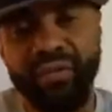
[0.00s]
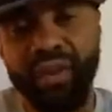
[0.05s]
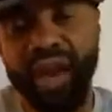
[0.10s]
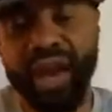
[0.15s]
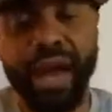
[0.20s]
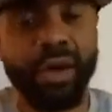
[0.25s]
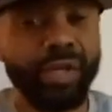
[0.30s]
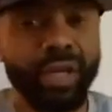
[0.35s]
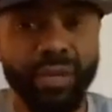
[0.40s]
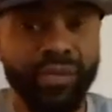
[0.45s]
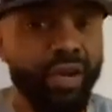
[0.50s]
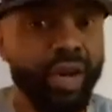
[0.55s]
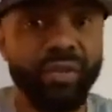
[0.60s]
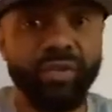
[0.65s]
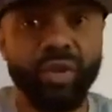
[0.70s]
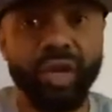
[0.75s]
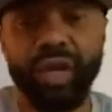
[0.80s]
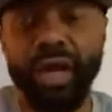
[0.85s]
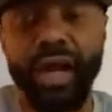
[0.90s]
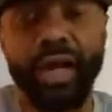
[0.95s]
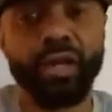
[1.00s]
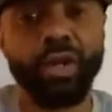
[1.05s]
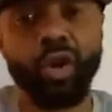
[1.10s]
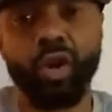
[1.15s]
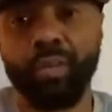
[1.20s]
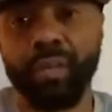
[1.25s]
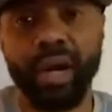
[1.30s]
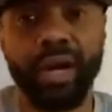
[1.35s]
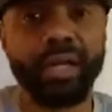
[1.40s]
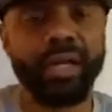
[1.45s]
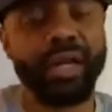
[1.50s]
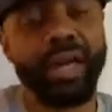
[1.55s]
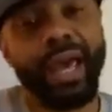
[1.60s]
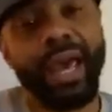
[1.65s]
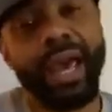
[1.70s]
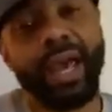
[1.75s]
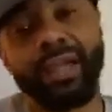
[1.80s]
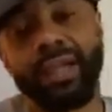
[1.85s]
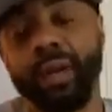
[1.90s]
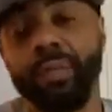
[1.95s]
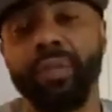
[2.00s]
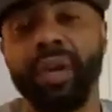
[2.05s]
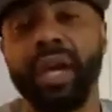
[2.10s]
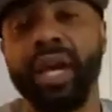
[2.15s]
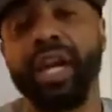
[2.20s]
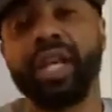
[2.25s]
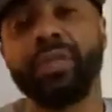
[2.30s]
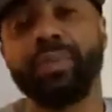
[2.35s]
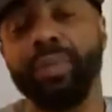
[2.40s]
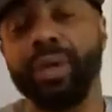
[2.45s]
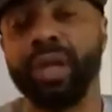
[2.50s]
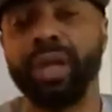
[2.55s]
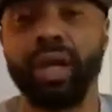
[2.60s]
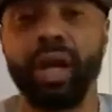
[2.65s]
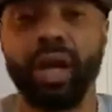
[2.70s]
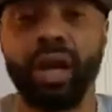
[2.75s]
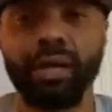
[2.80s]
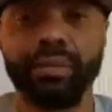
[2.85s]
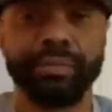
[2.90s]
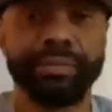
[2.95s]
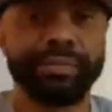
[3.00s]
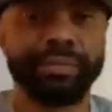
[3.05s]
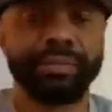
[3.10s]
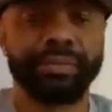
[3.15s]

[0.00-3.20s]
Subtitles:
5. I don't give a fuck if you ain't got no money. Have your mans pull up.